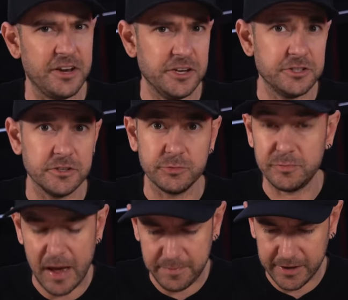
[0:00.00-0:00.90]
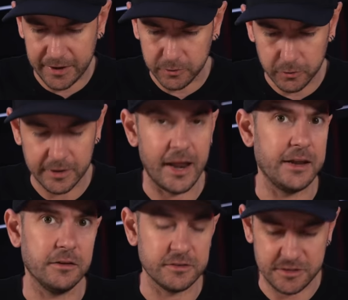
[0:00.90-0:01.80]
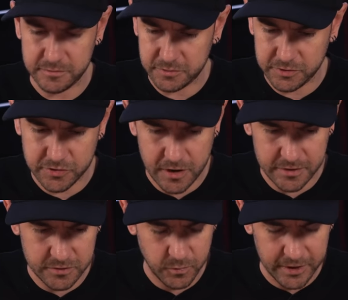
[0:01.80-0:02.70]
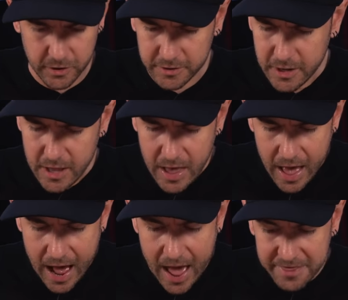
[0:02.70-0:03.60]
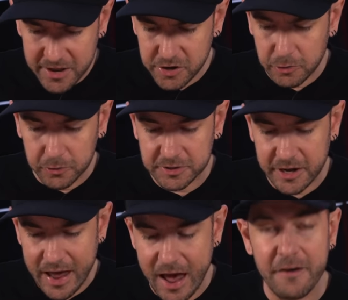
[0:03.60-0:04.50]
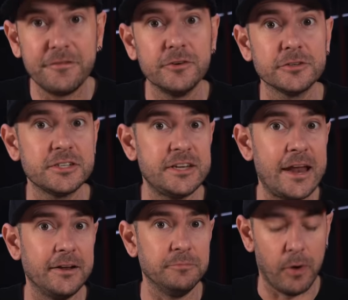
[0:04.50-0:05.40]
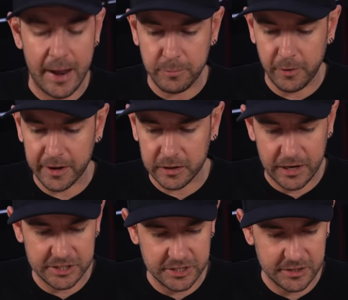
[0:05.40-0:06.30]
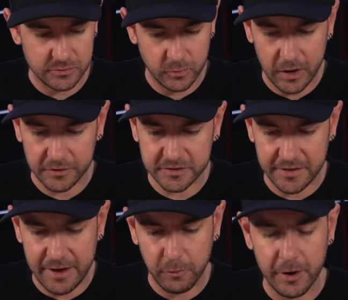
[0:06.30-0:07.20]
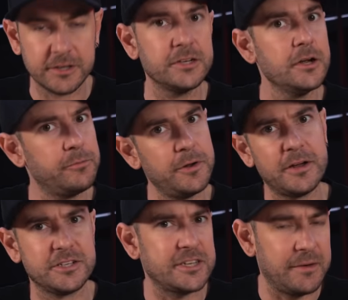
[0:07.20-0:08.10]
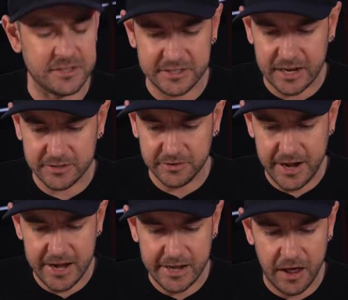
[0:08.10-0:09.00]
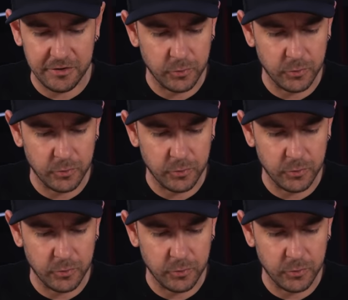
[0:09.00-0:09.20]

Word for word: any issues with mapping at all in any of the sims that we tried this wheel on. Uh, and then you also have your standard bite point clutch as well. So that works pretty much the same as it does on any other